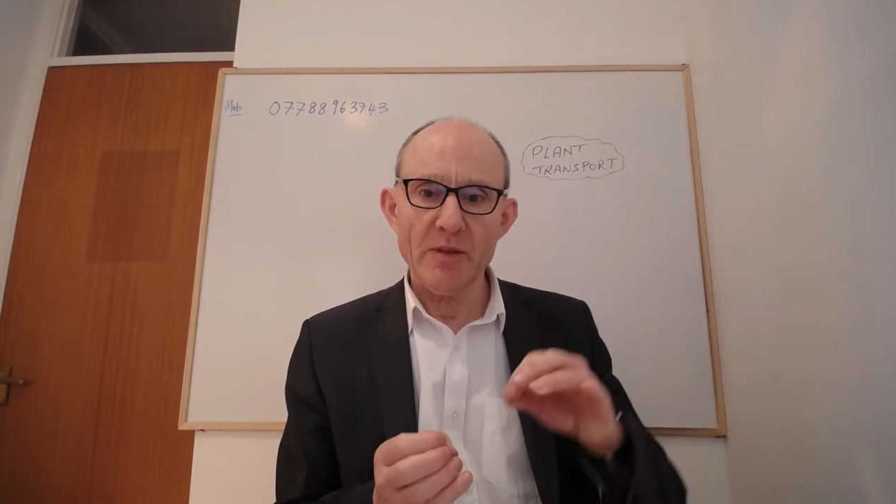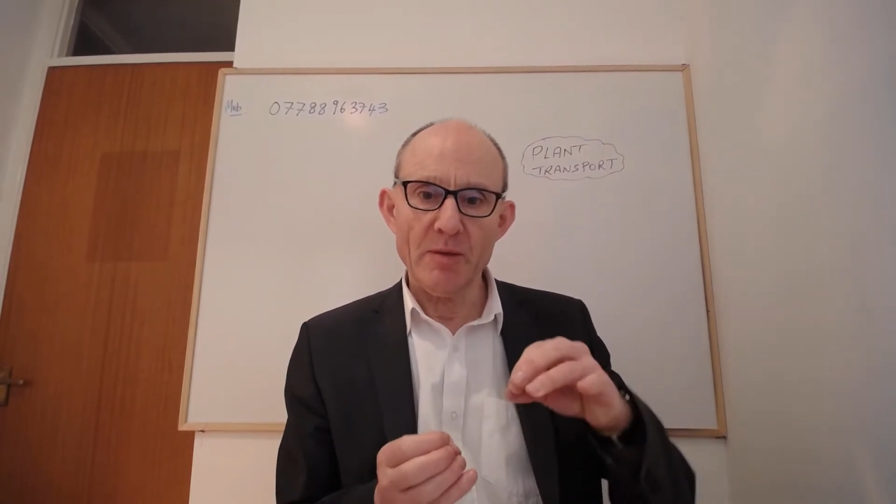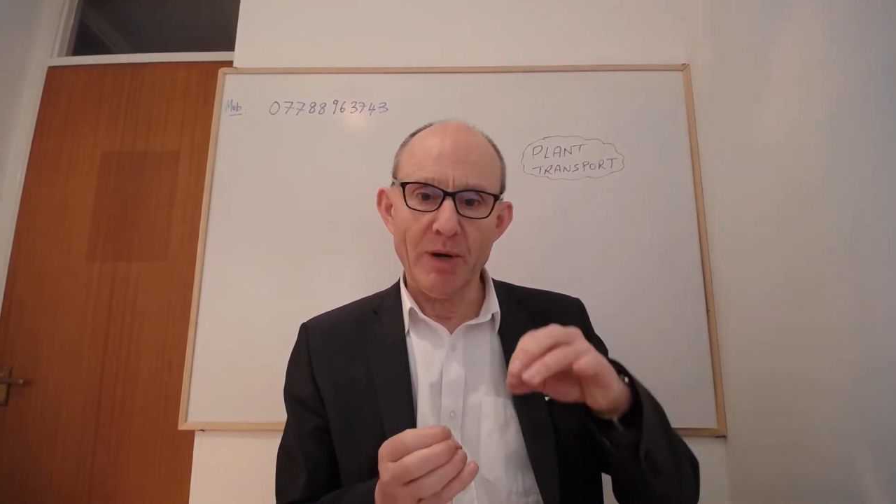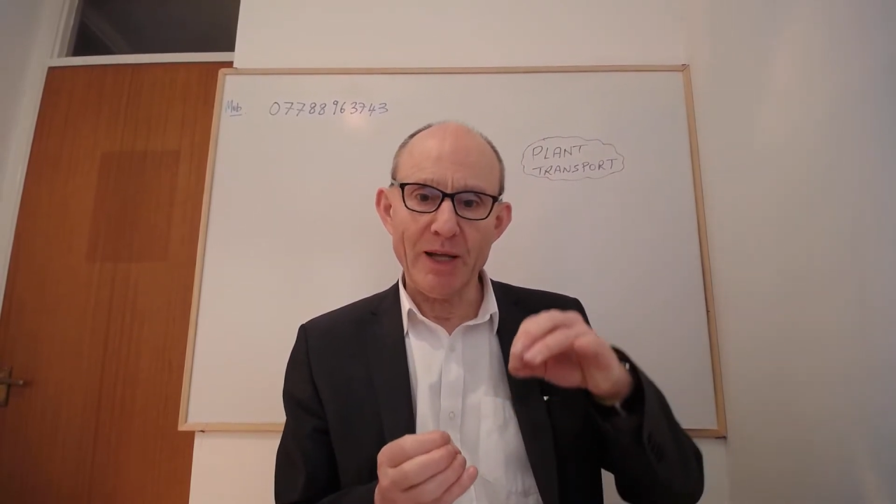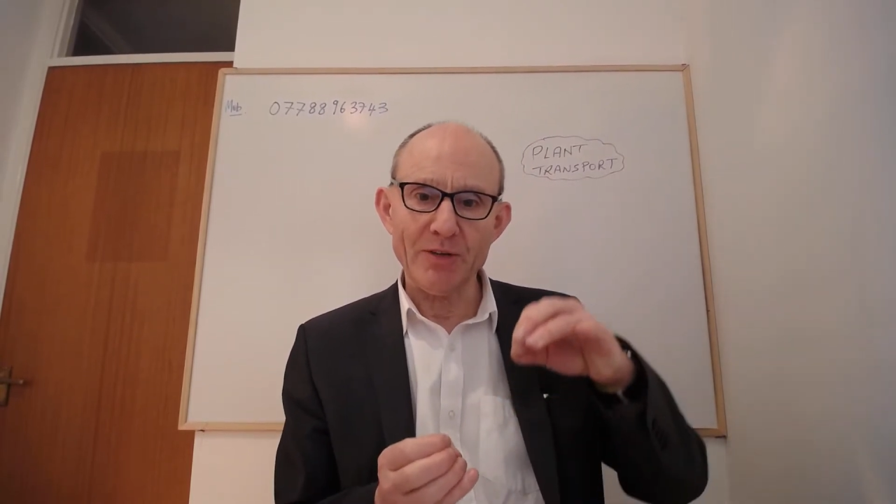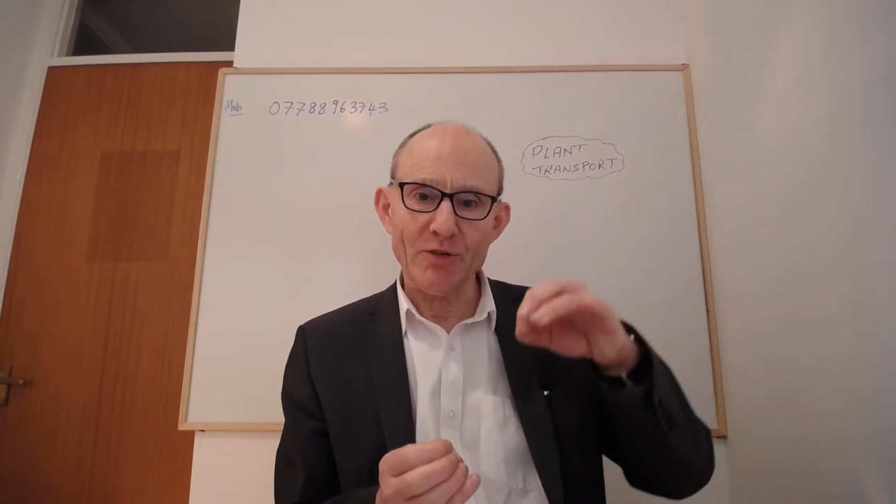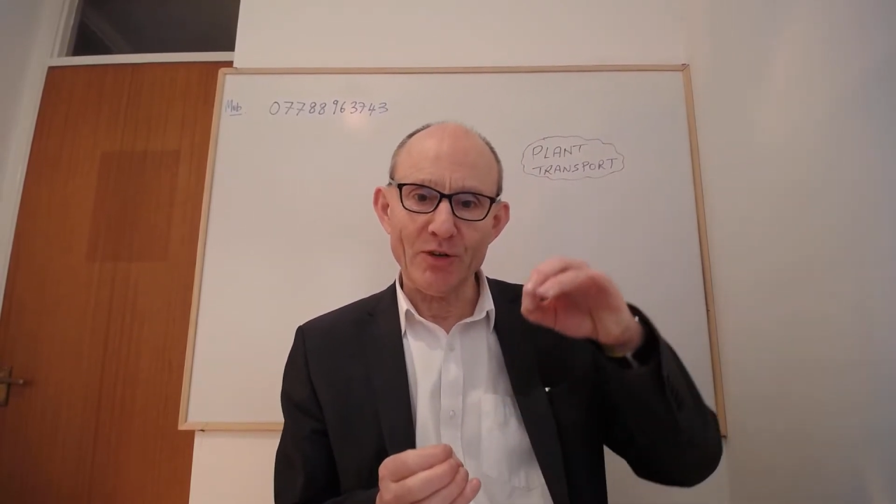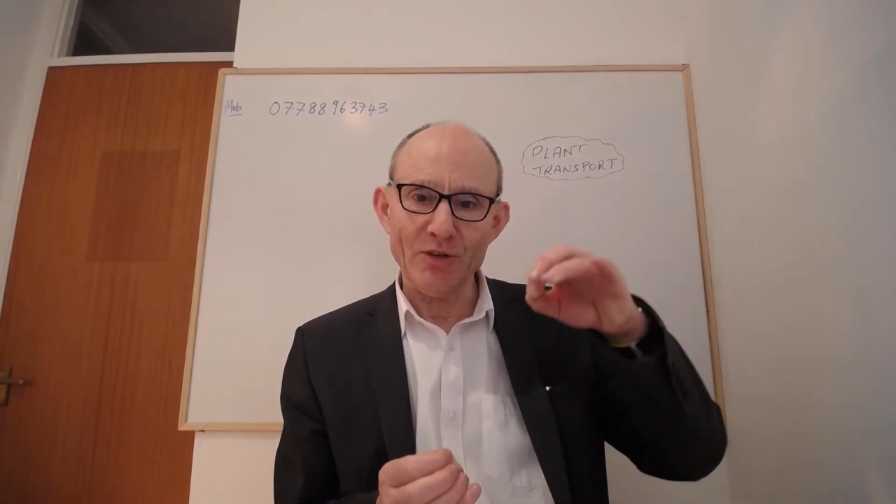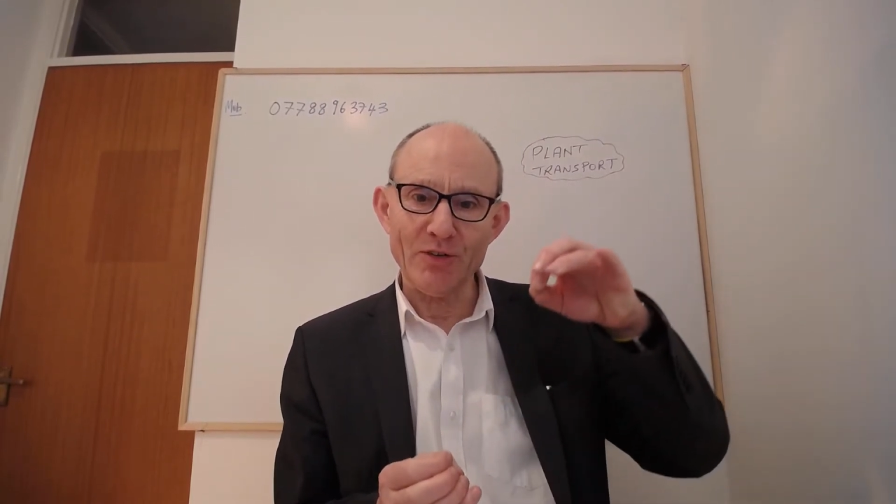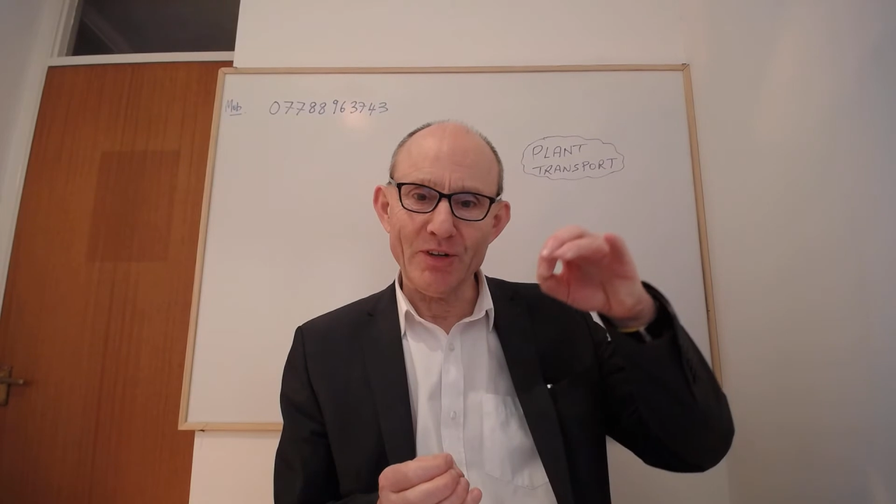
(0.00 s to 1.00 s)
plant to
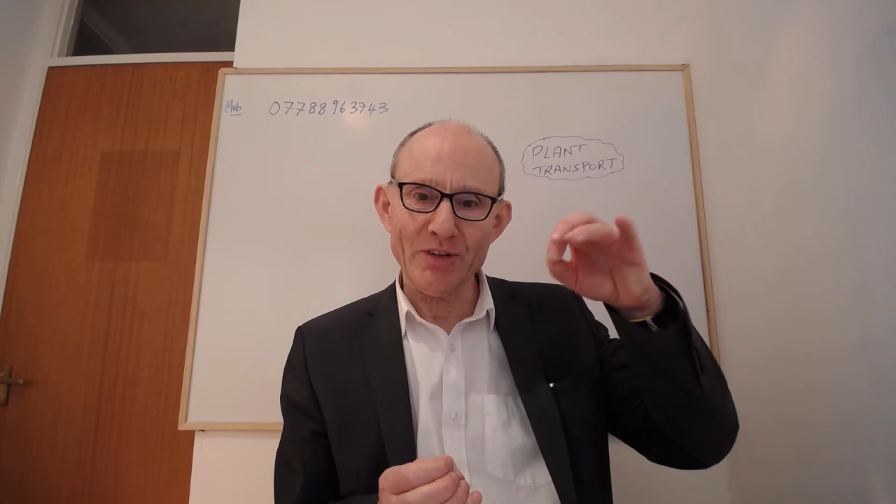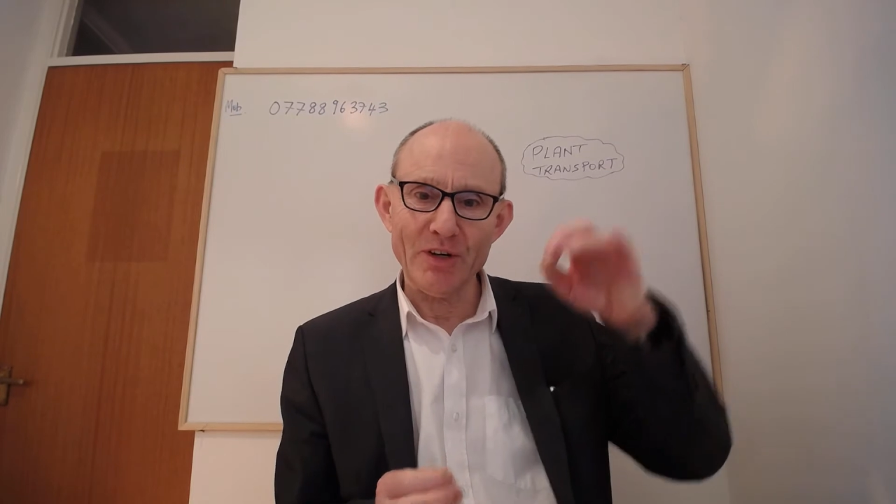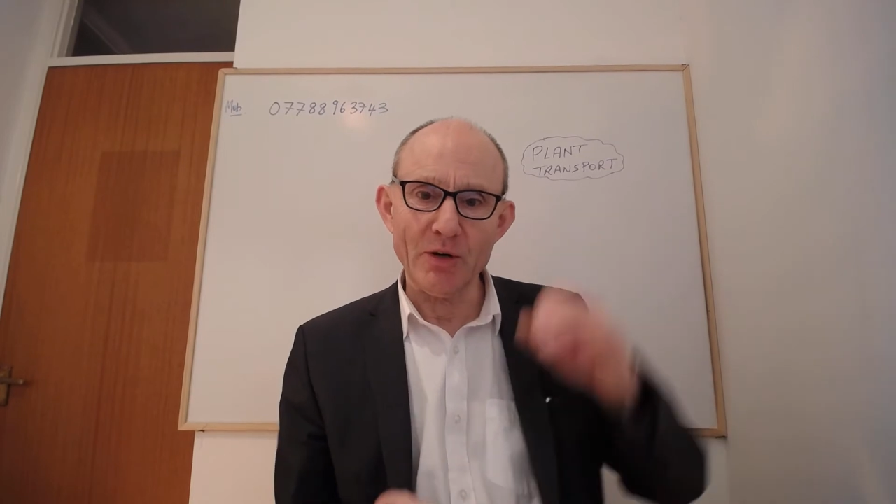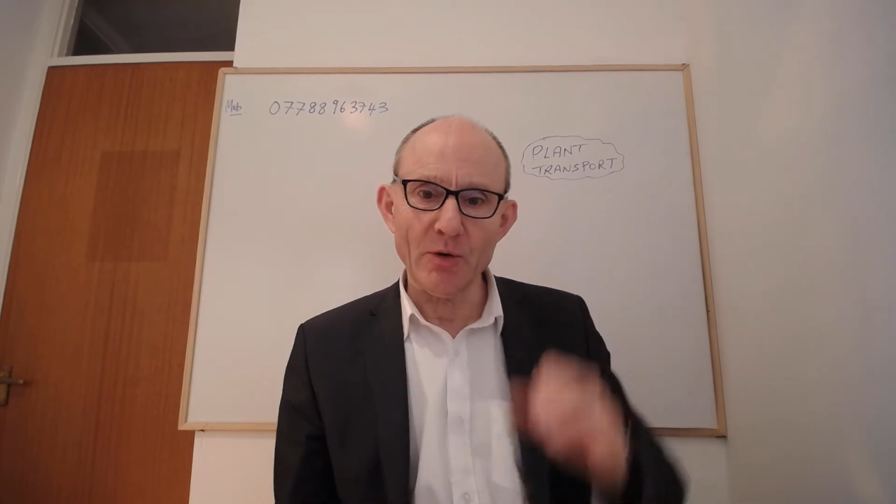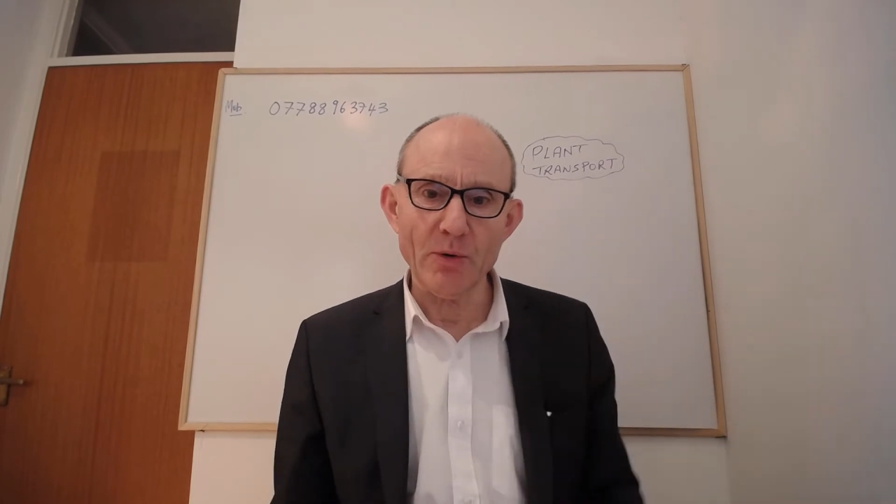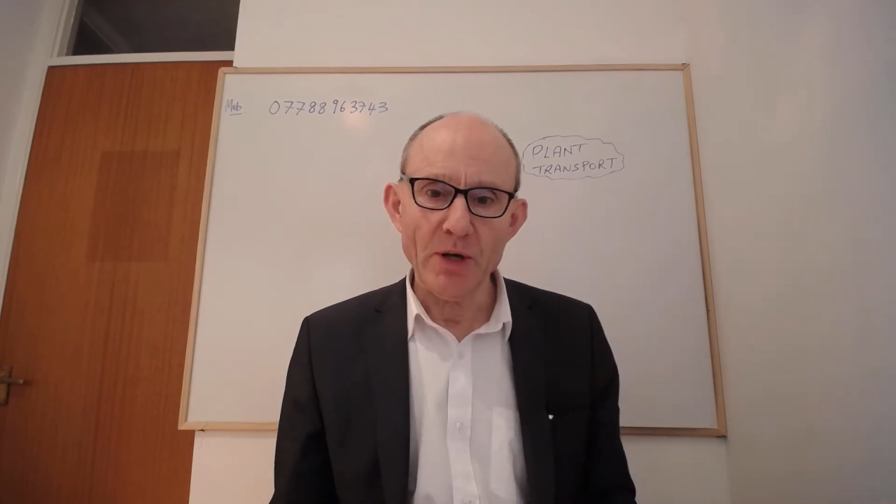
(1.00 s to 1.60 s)
continue to grow.